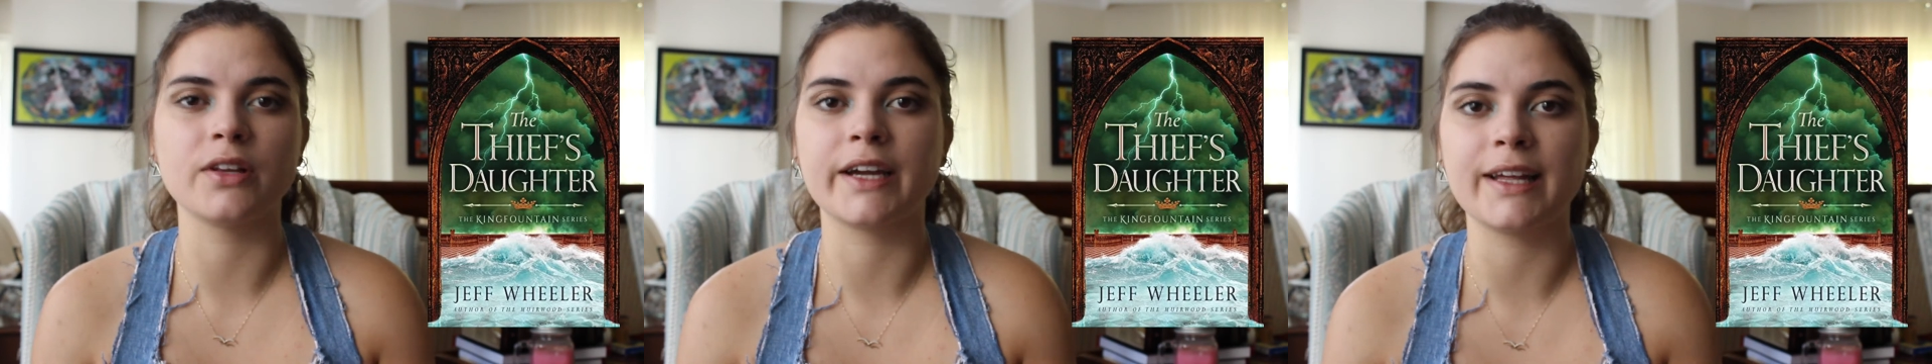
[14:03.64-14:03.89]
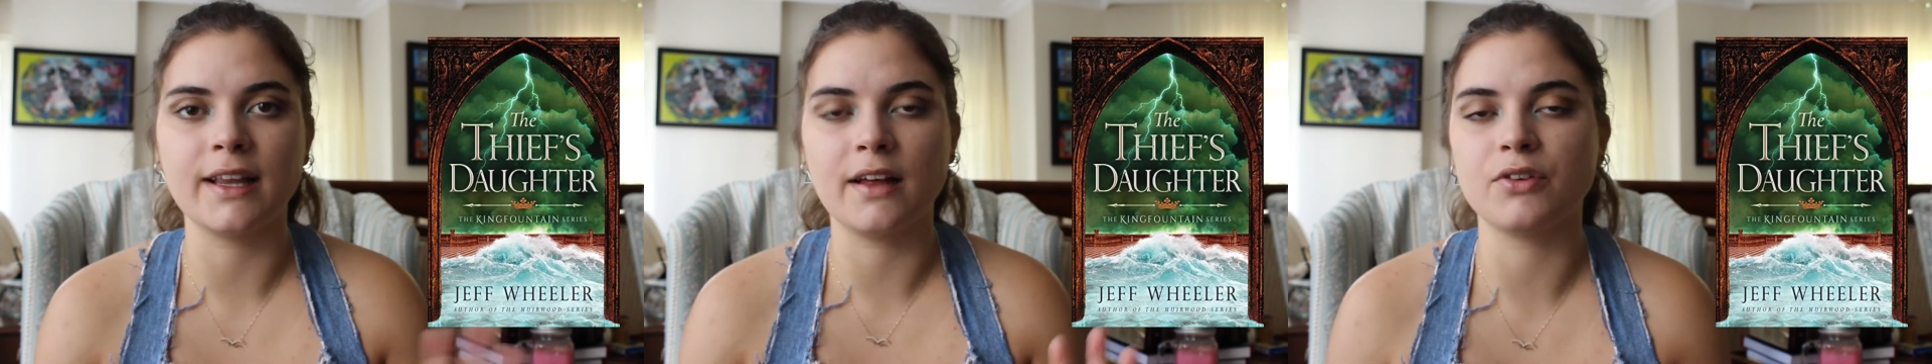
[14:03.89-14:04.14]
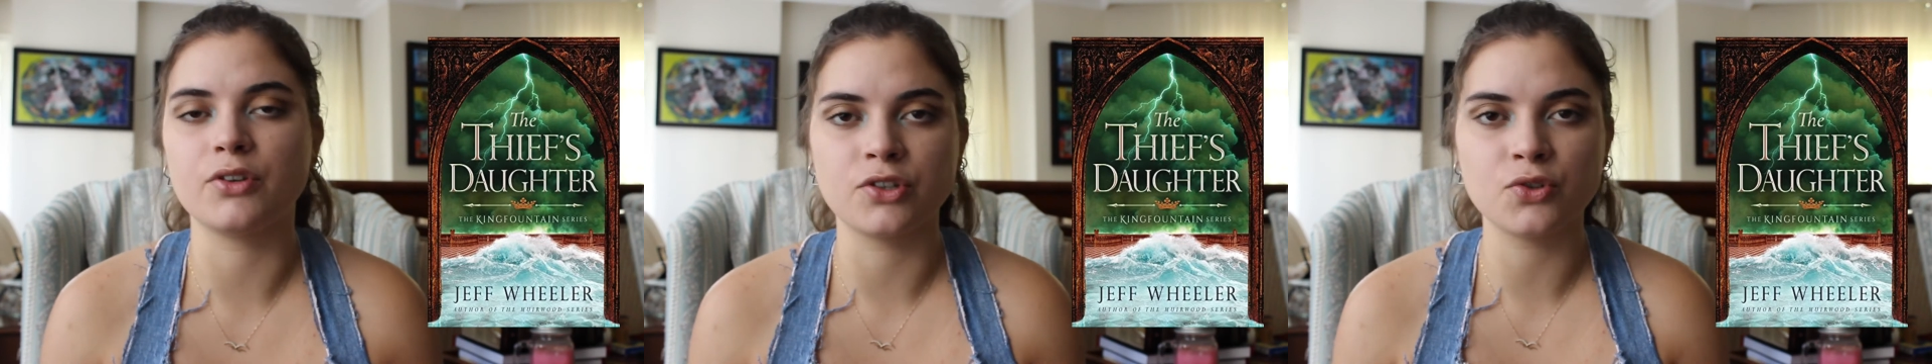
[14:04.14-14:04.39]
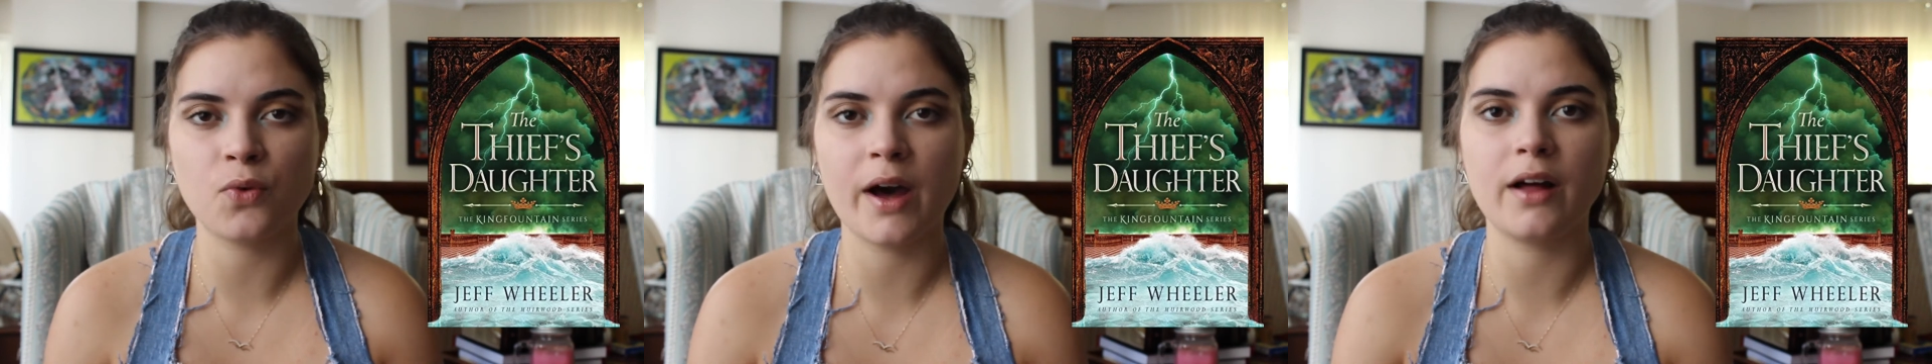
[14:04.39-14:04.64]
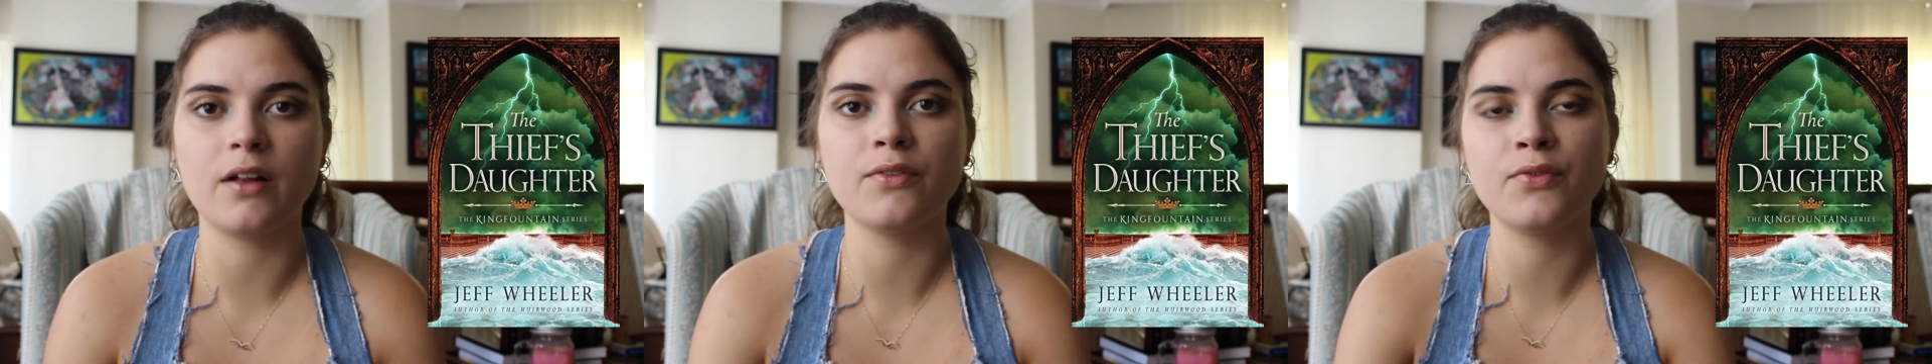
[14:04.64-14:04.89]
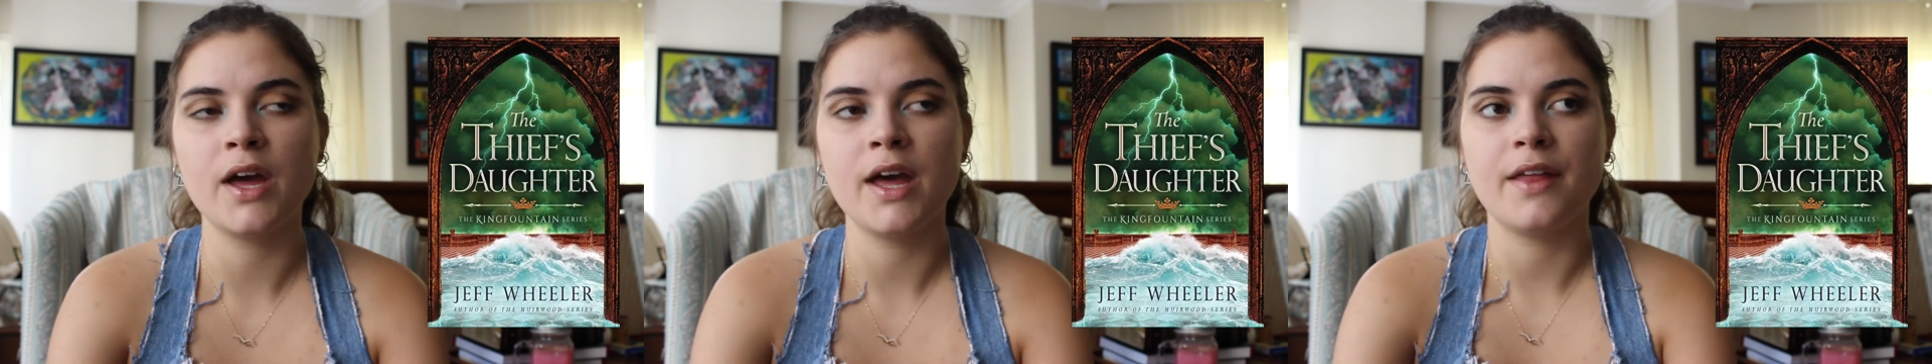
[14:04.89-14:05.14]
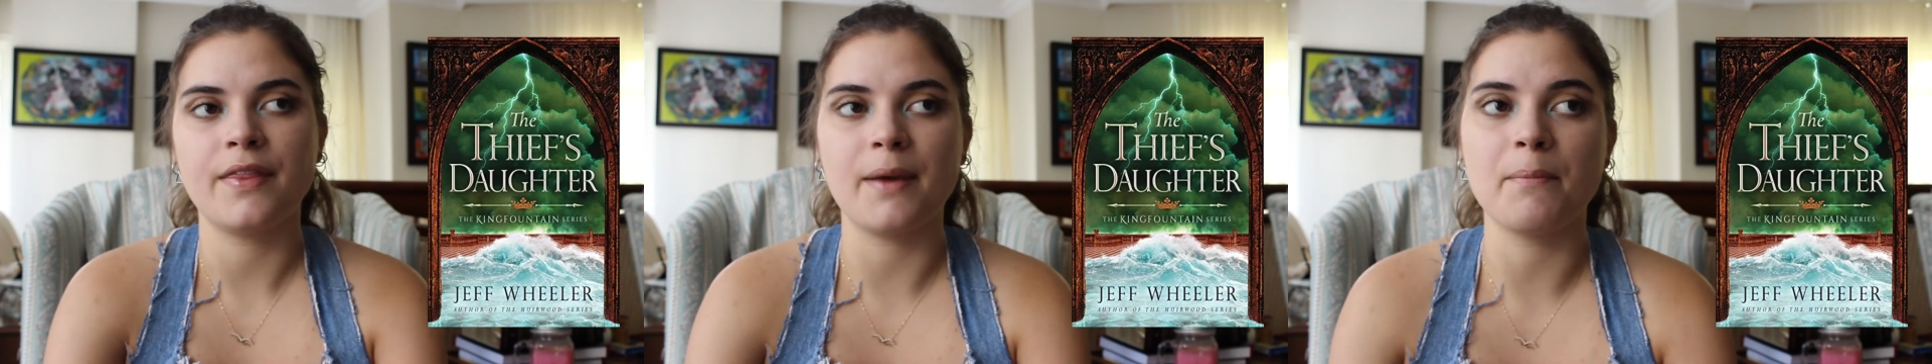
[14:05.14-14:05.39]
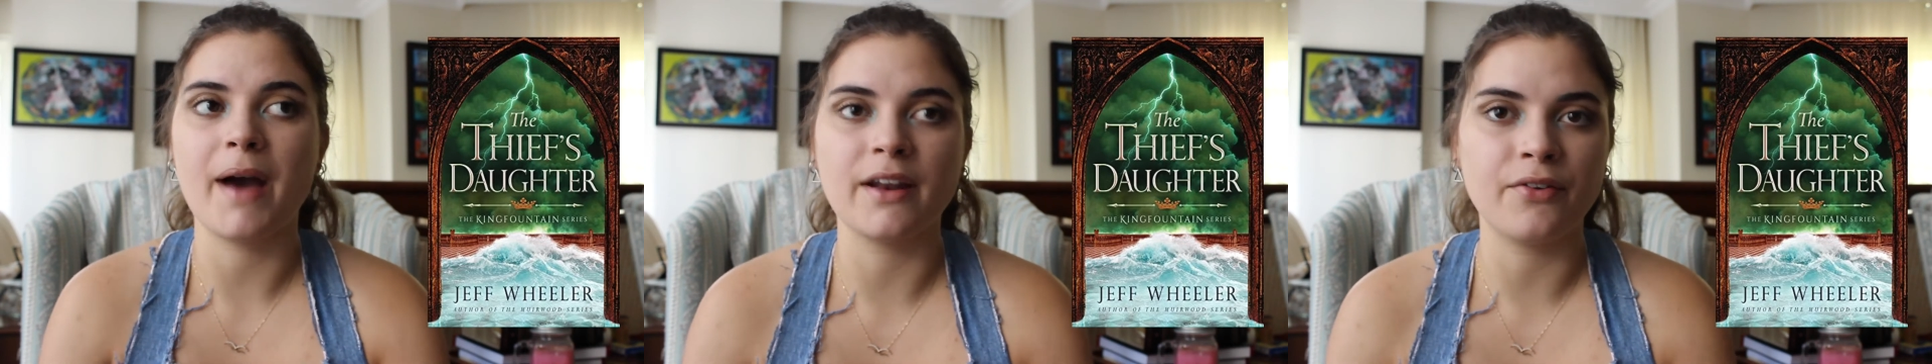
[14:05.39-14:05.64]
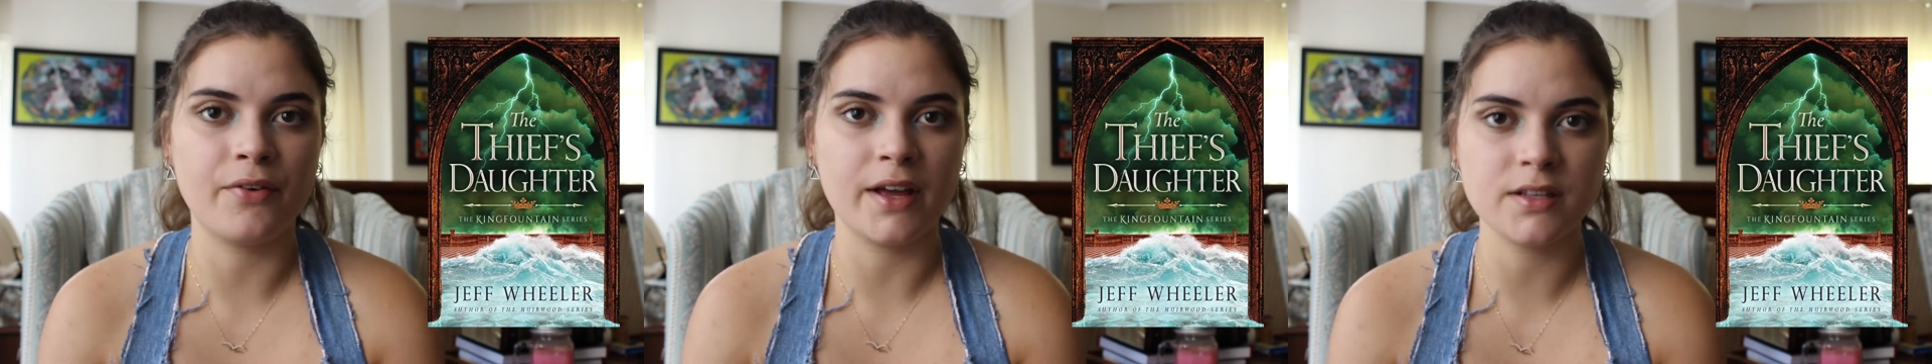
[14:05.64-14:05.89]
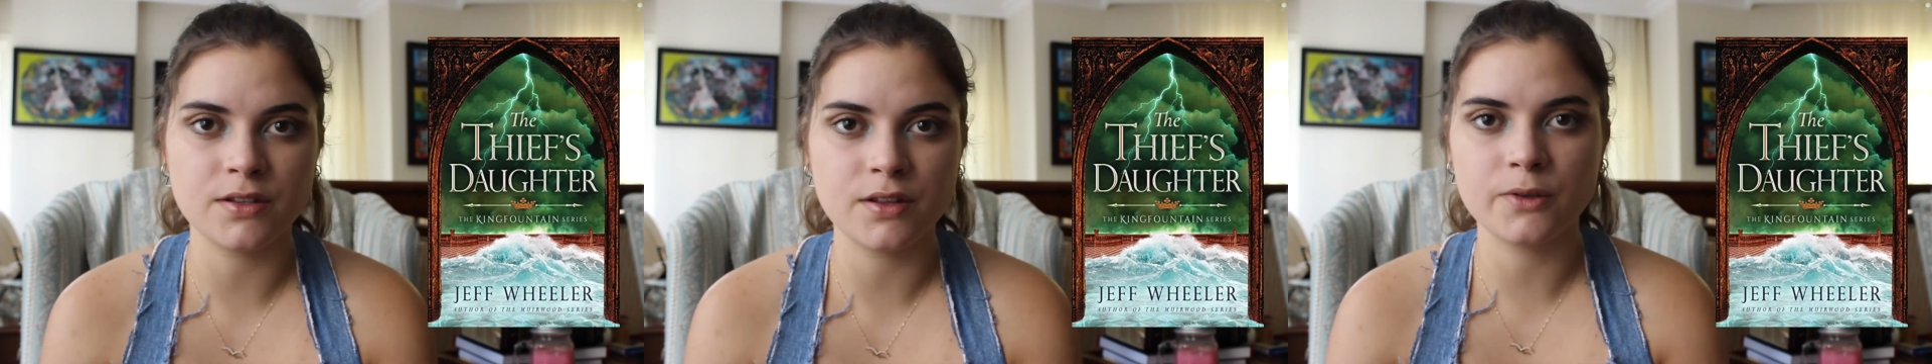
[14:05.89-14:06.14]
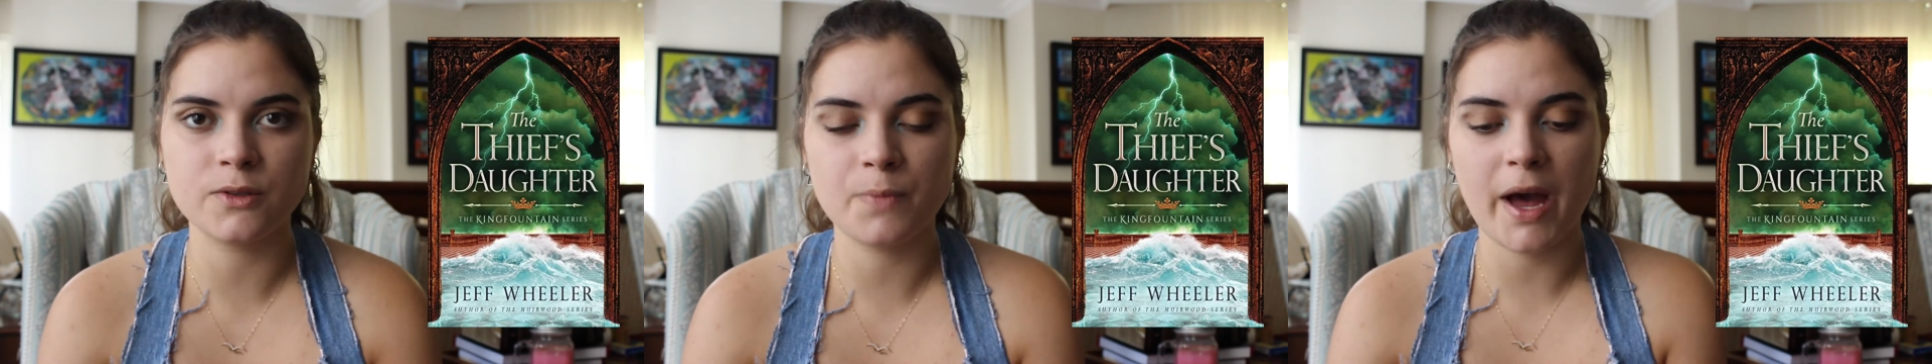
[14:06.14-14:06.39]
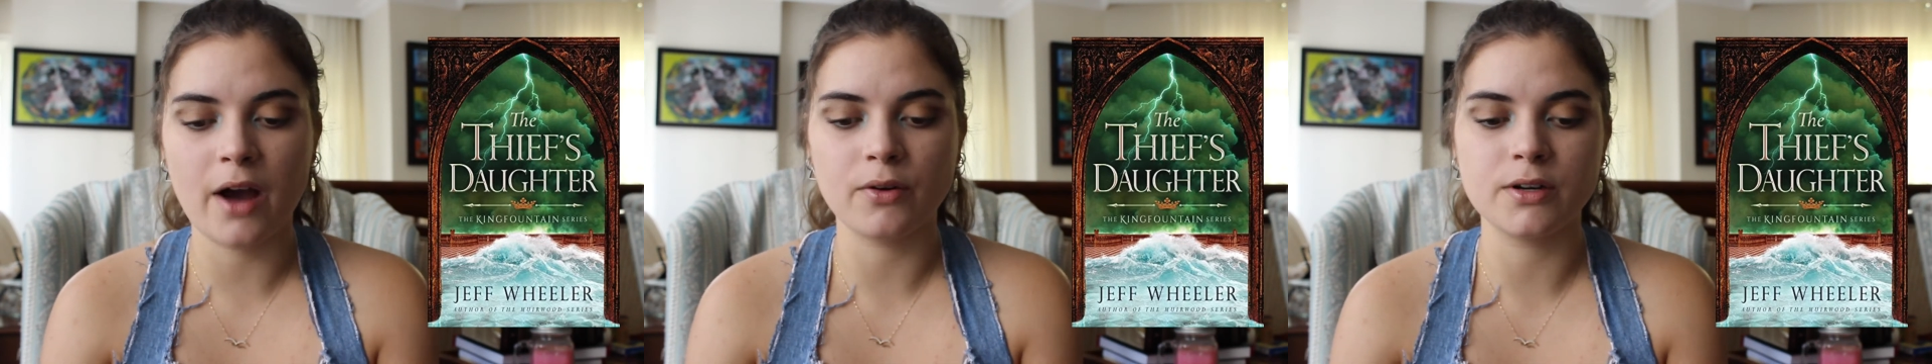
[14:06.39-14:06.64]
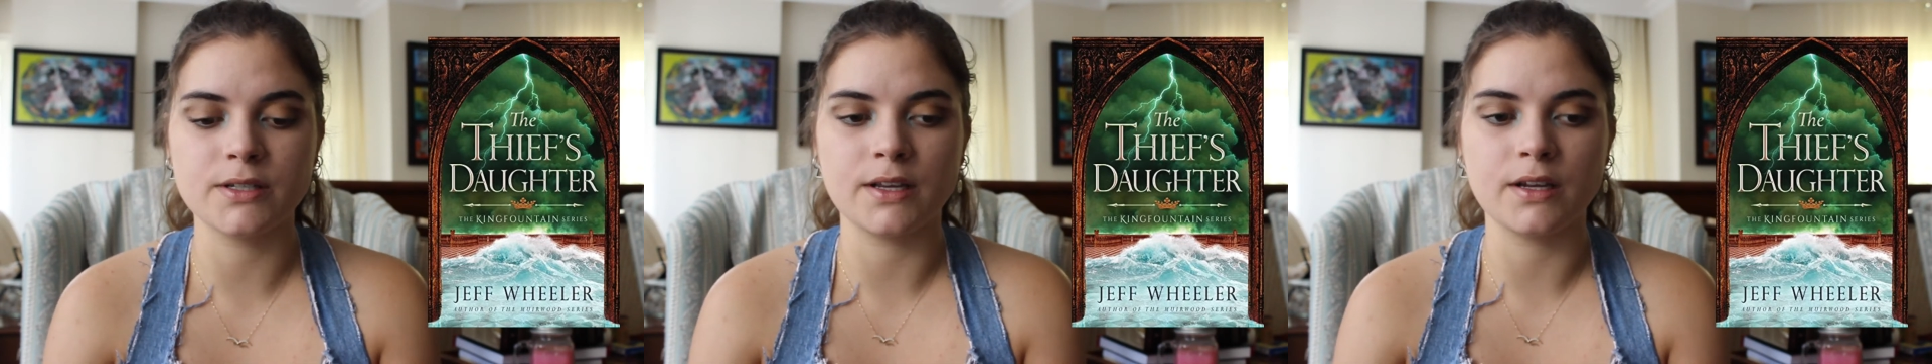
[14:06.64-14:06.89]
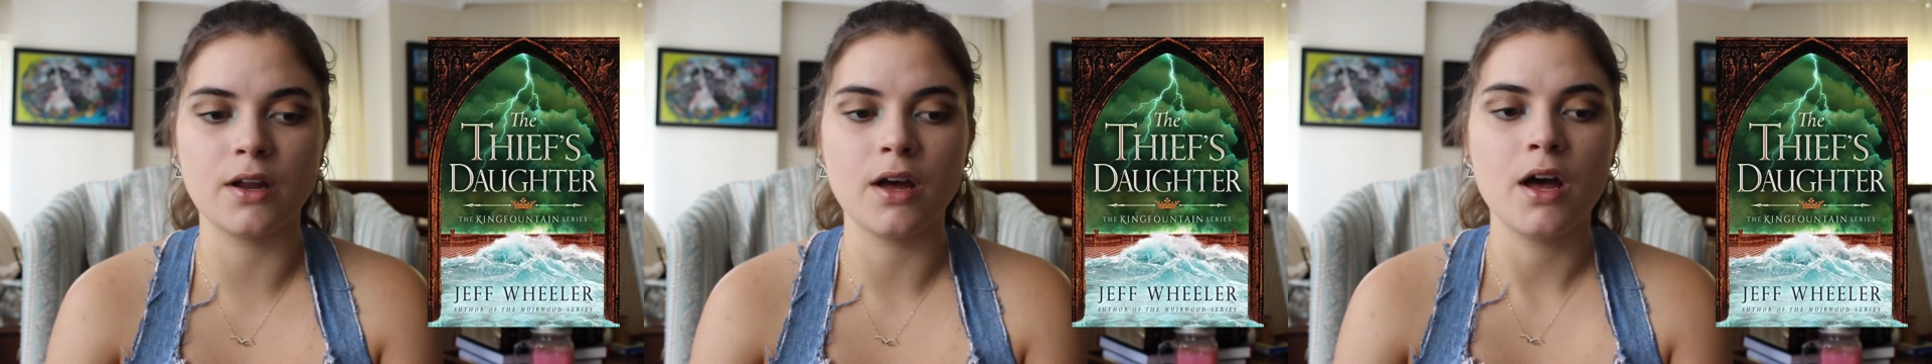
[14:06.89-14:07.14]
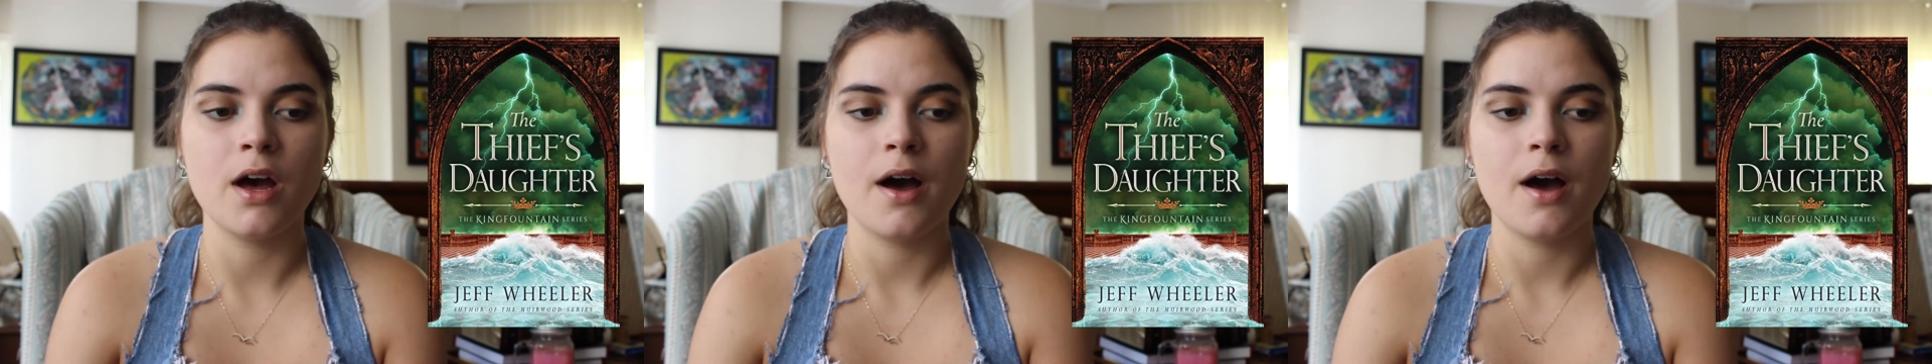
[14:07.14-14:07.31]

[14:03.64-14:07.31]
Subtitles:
like 11 or 12, they manifest those powers, and